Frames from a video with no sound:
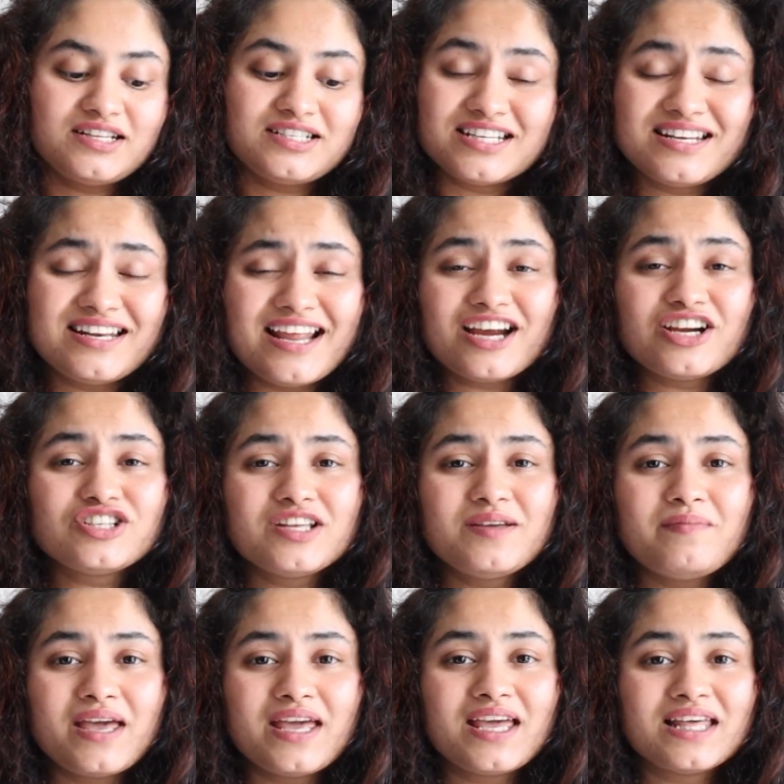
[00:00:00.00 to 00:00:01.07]
didn't actually
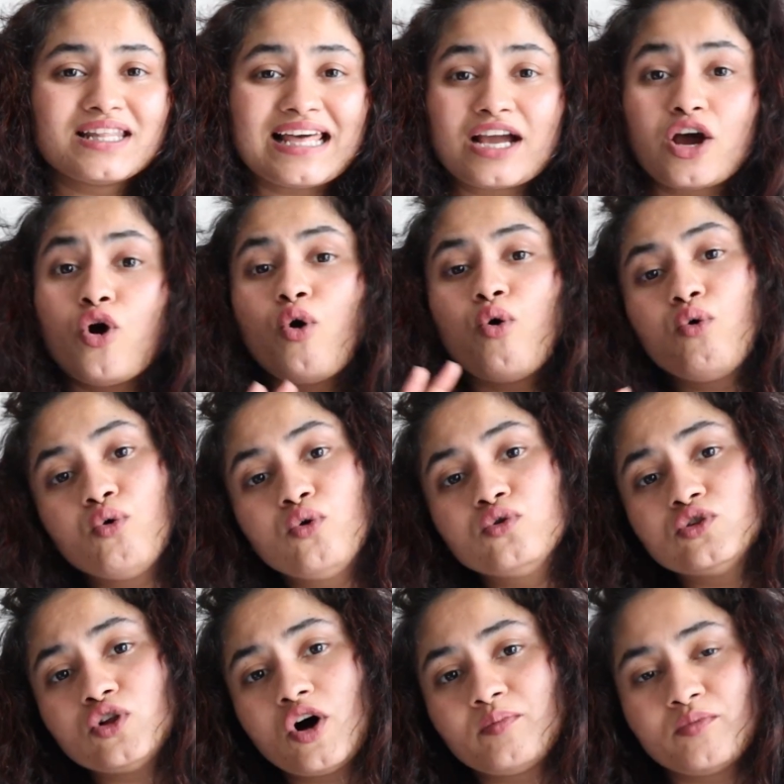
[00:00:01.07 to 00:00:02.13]
make it like a whole
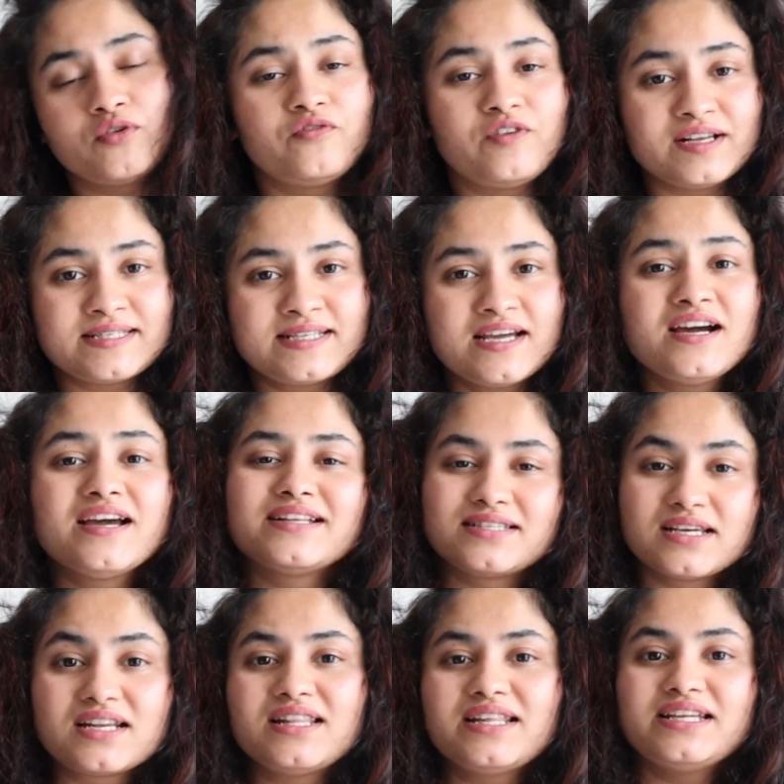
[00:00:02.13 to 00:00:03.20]
lot more fuzzier. It
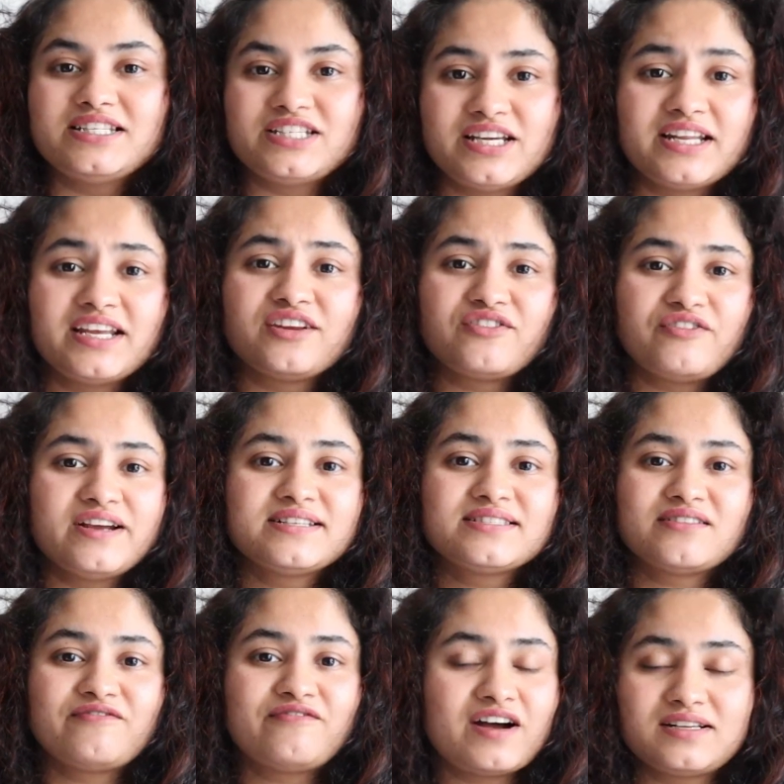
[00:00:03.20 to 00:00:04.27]
certainly did increase
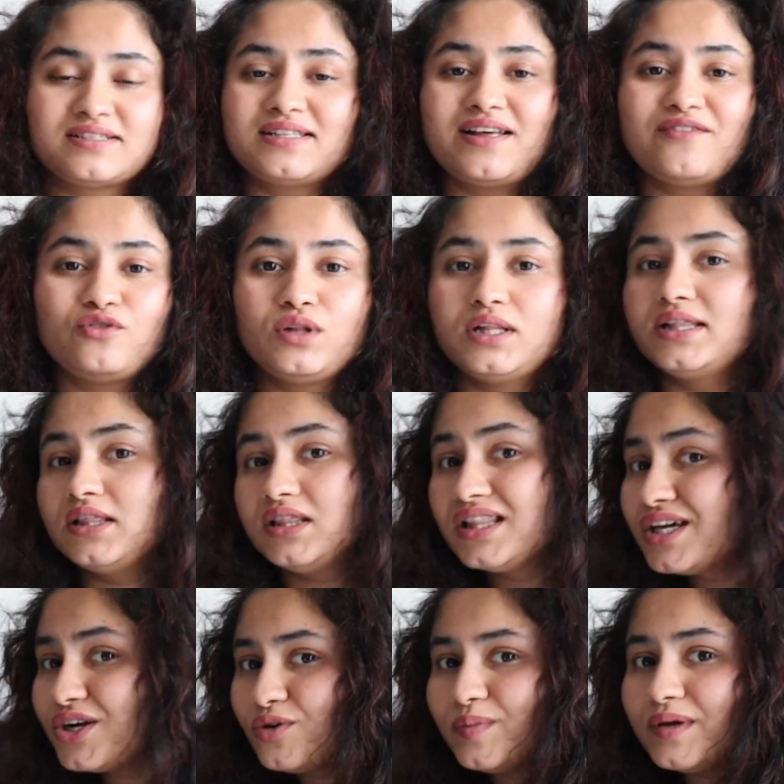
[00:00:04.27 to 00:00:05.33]
the fuzz level a
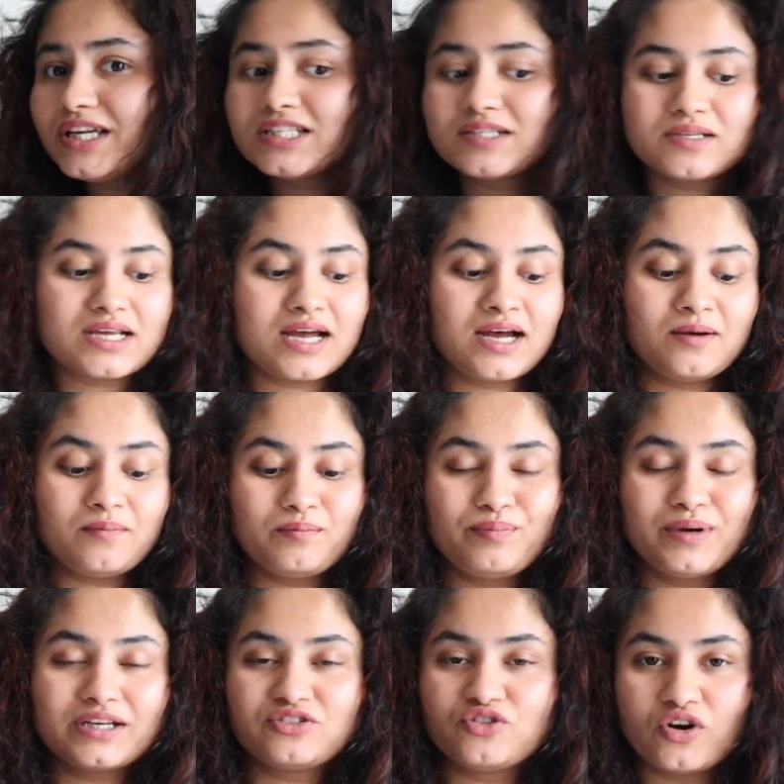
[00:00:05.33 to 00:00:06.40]
little bit,
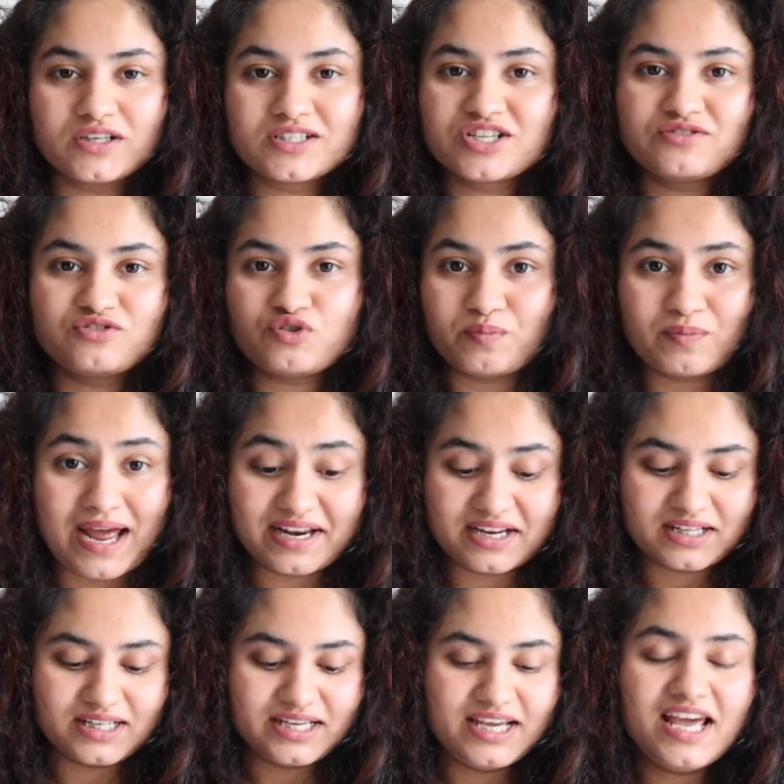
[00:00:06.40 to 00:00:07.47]
but not
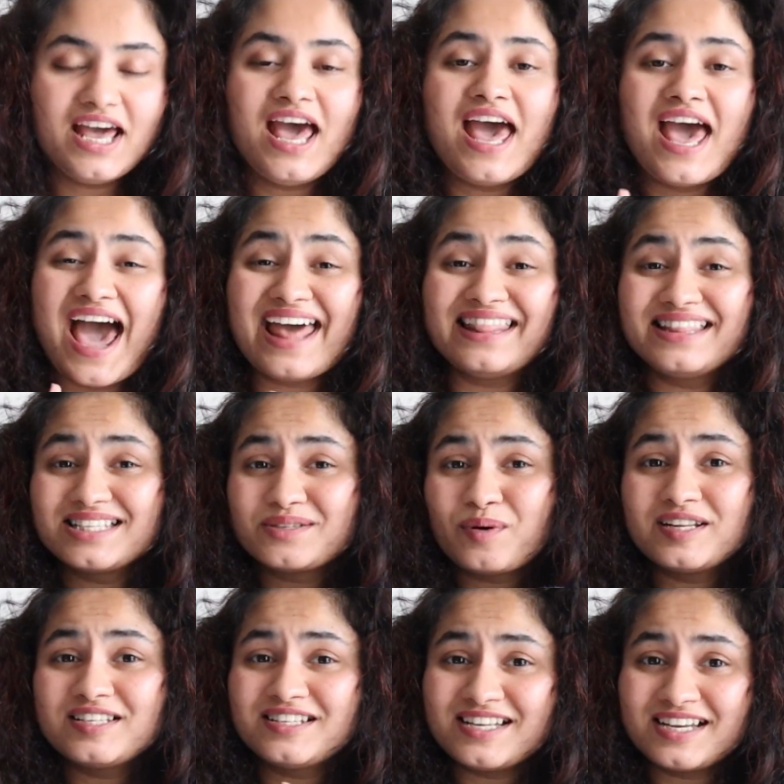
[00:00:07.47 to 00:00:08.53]
dramatically. And this
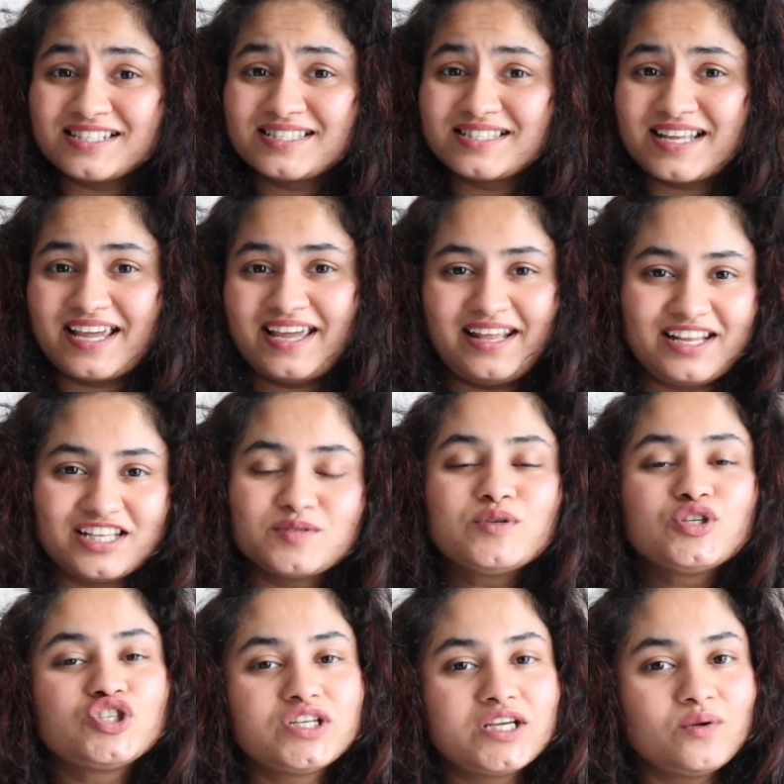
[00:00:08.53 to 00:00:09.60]
one does say it is
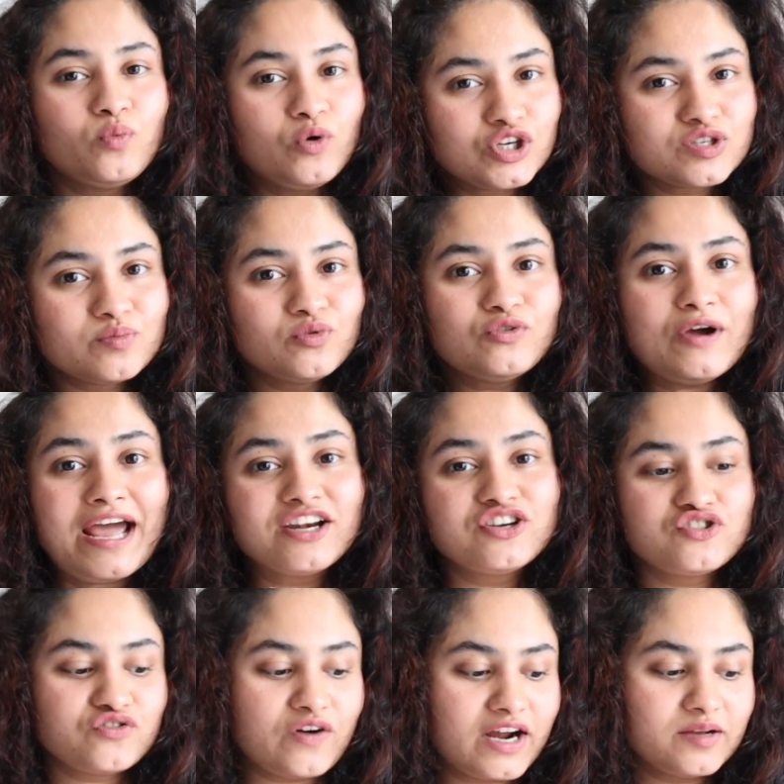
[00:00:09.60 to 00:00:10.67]
machine washable
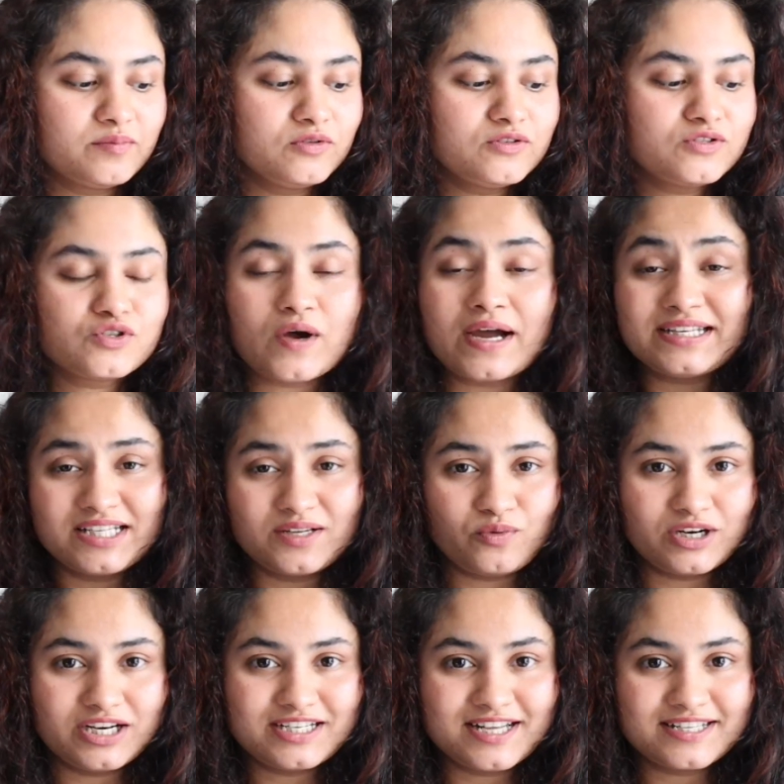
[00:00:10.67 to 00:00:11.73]
and dryable, so I did
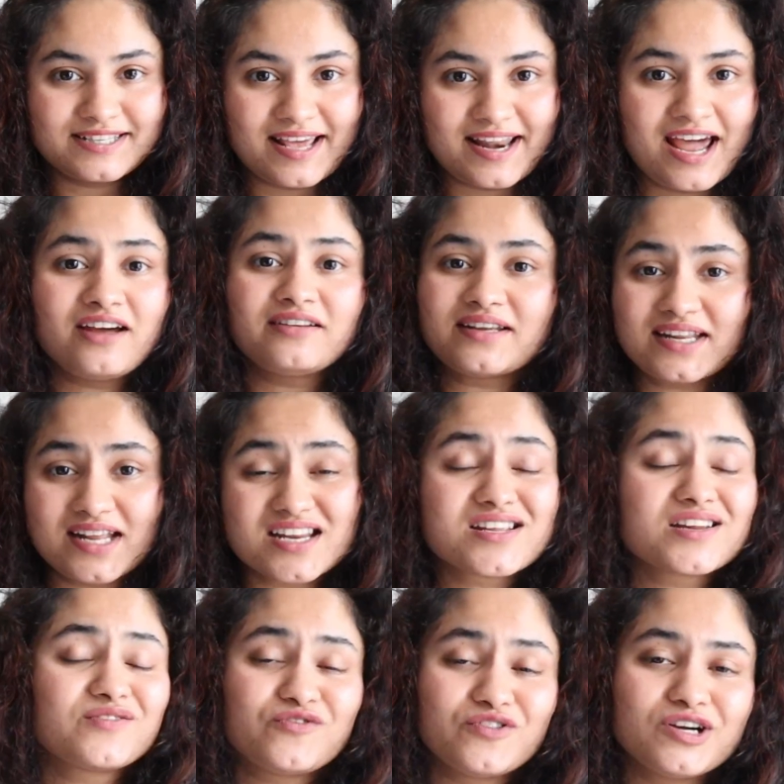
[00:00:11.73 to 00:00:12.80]
want to test that out and
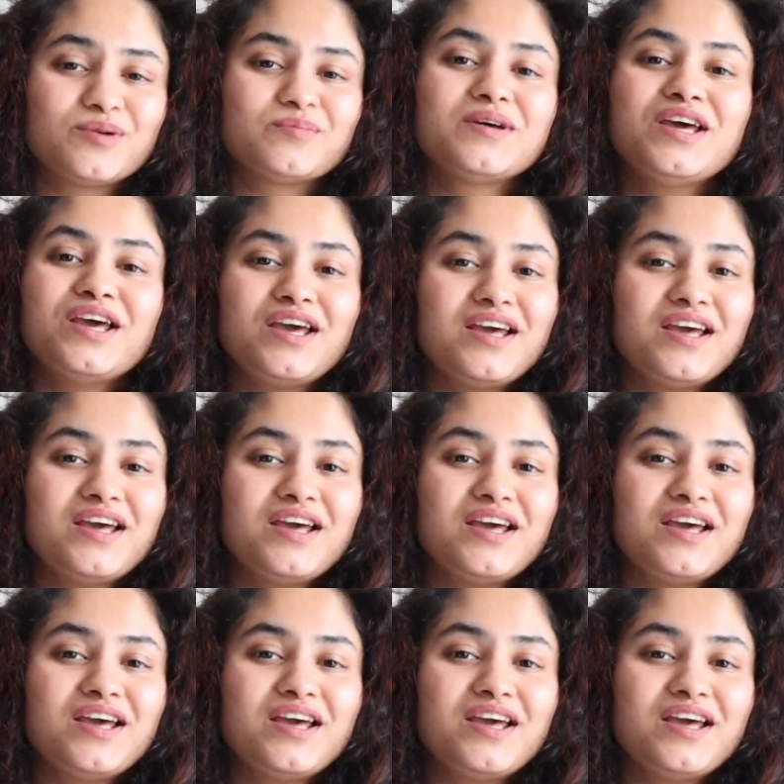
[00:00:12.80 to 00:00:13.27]
confirm